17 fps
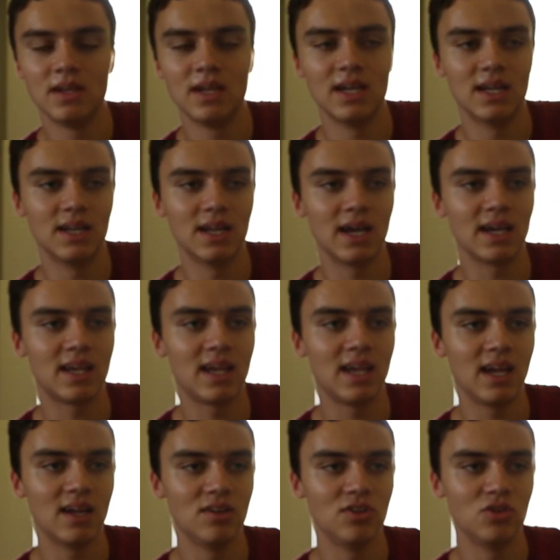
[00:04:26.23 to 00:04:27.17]
and I
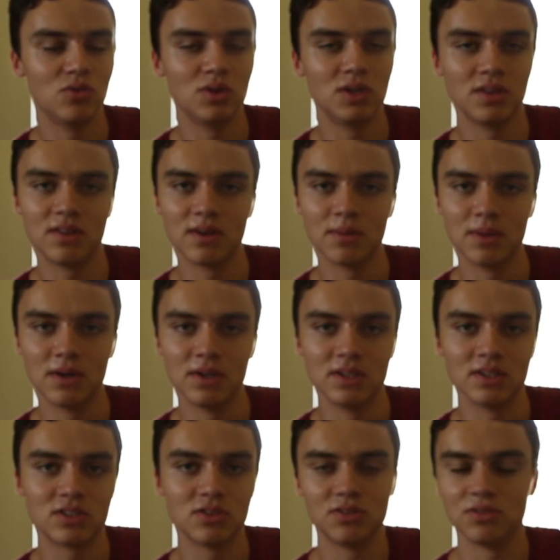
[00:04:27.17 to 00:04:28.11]
can't do anything about
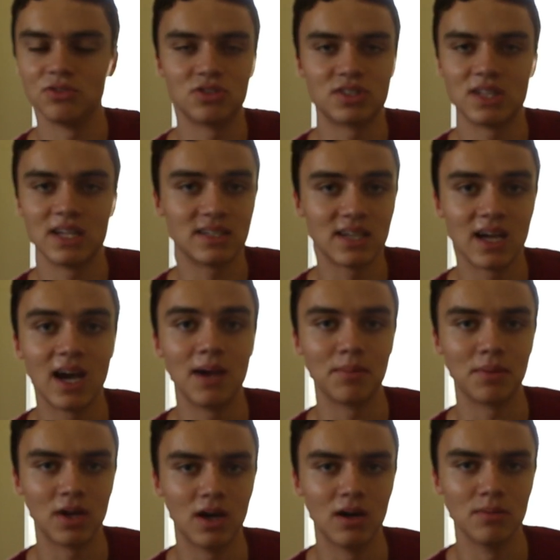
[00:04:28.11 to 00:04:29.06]
it until just that
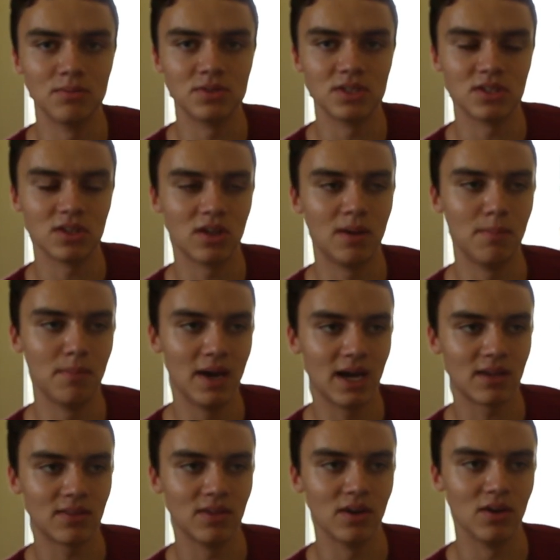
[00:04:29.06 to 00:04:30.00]
time comes, until I'm
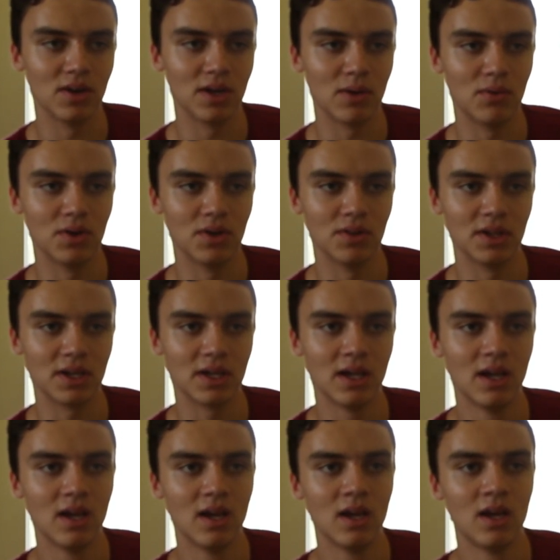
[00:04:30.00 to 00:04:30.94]
back there and I want to like
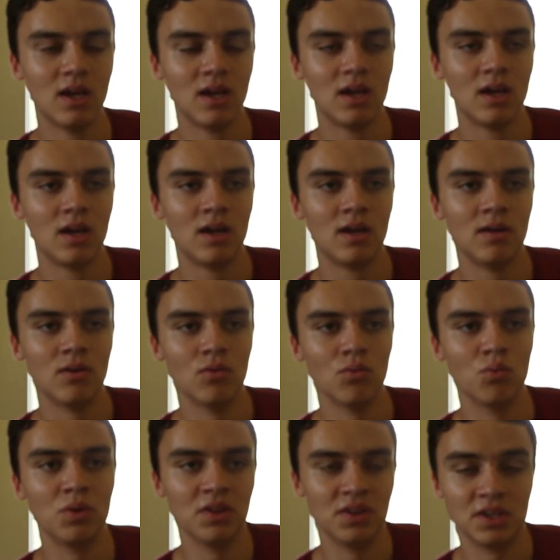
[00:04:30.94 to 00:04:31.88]

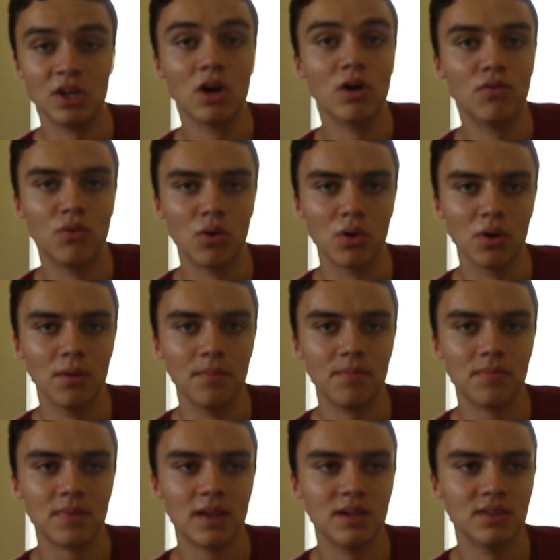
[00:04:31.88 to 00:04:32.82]
really go for it.
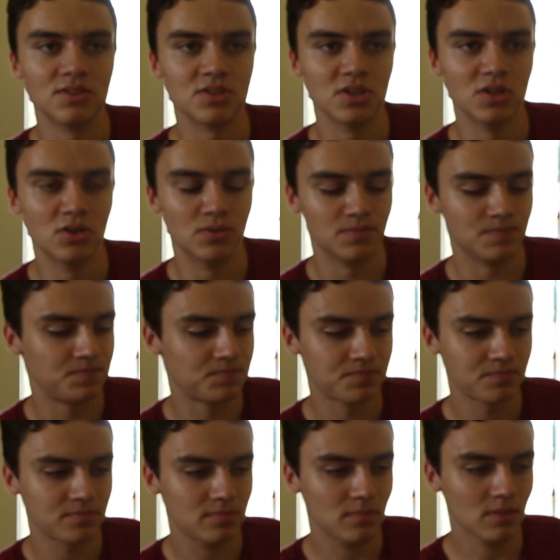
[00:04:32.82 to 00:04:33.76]
And so
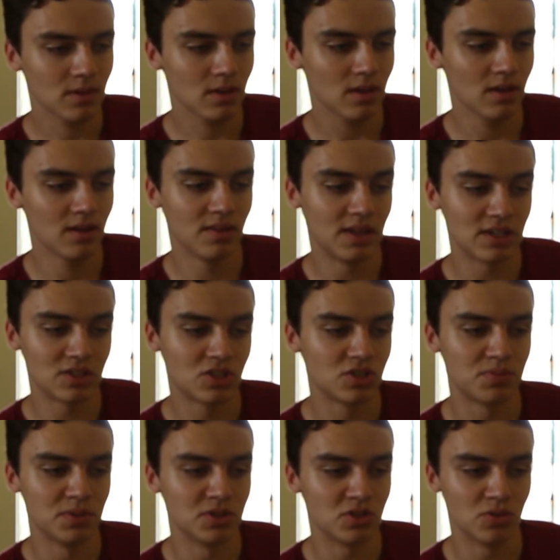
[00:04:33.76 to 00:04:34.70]
that's
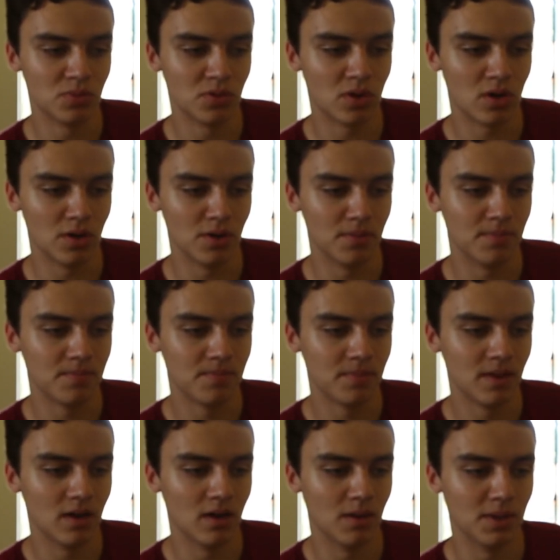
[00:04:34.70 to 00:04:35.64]
just been super hard.
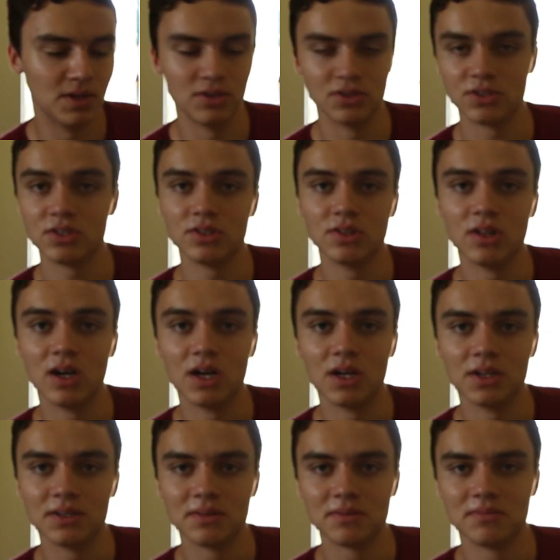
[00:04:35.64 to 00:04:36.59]
I know this is a
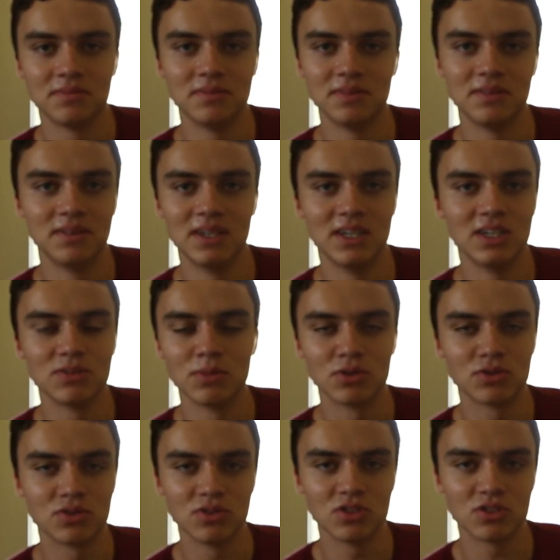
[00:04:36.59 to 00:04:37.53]
lot,
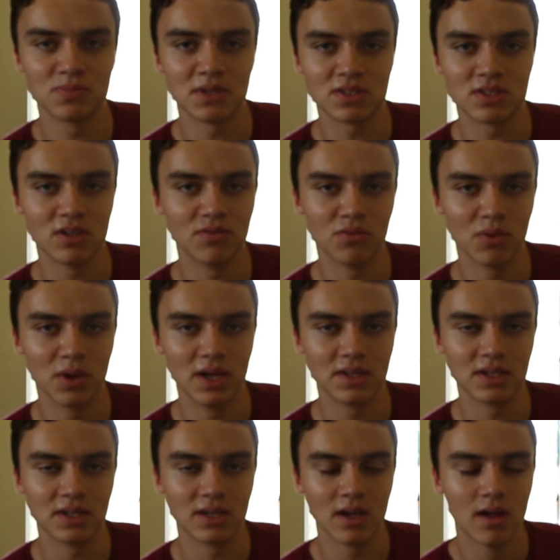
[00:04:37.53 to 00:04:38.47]
mostly just myself
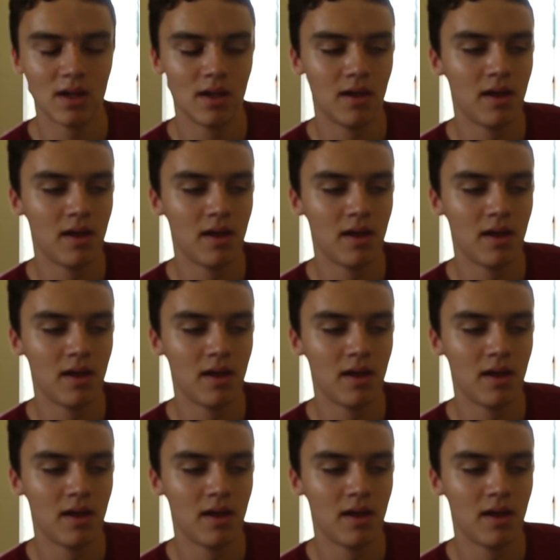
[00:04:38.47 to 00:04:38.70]
ranting.